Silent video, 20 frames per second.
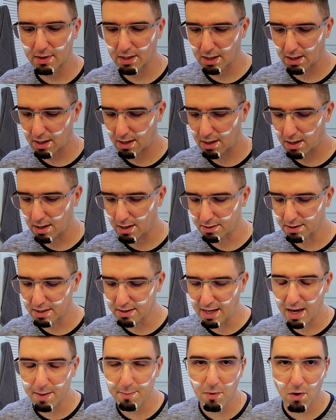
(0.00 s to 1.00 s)

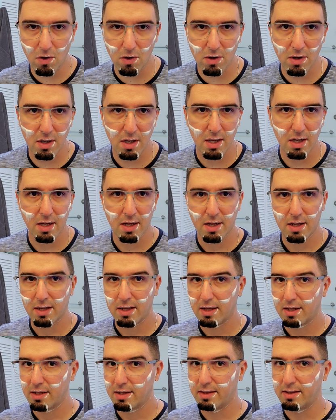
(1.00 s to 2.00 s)
Nanaimo,
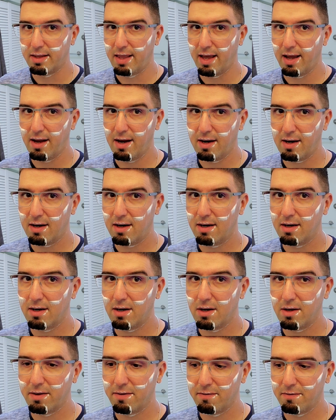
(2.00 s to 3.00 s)
they are
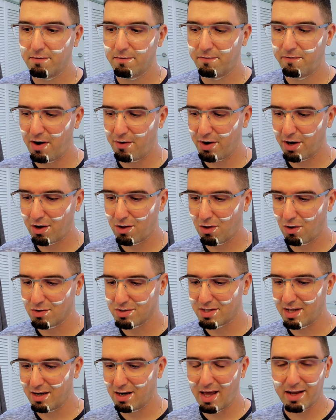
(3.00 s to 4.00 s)
very
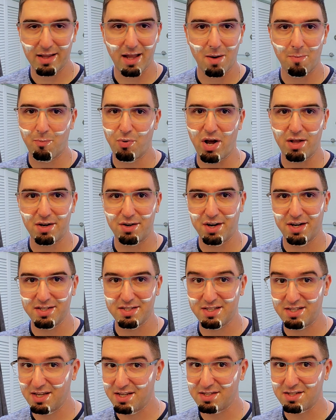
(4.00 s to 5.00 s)
close. They're brother
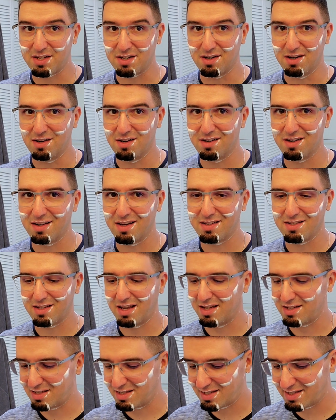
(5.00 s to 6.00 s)
and sister
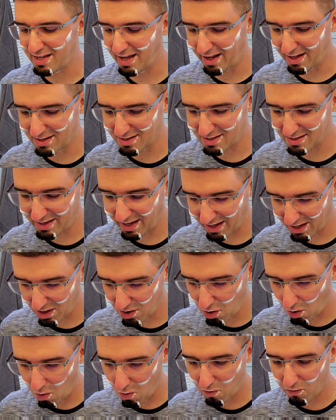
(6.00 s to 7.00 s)
as scents. They
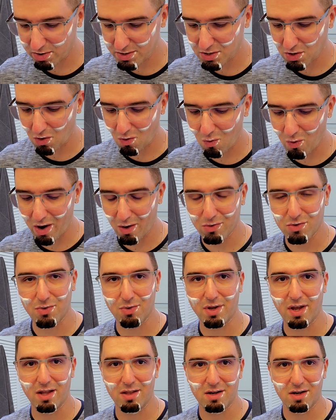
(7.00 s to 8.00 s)
go so well
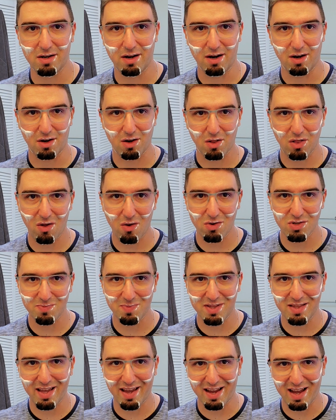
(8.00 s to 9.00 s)
together, they're close,
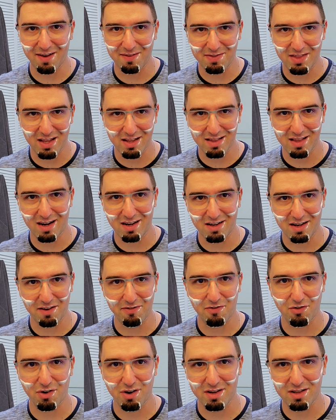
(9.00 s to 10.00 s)
but they have their
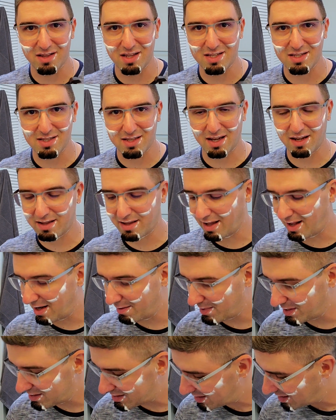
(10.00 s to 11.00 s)
different distinct
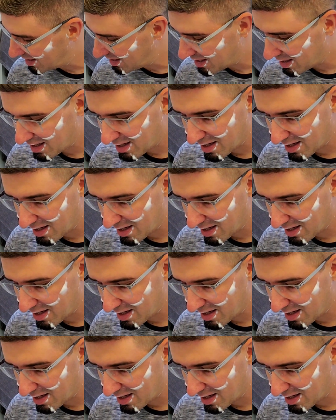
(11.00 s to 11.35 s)
elements.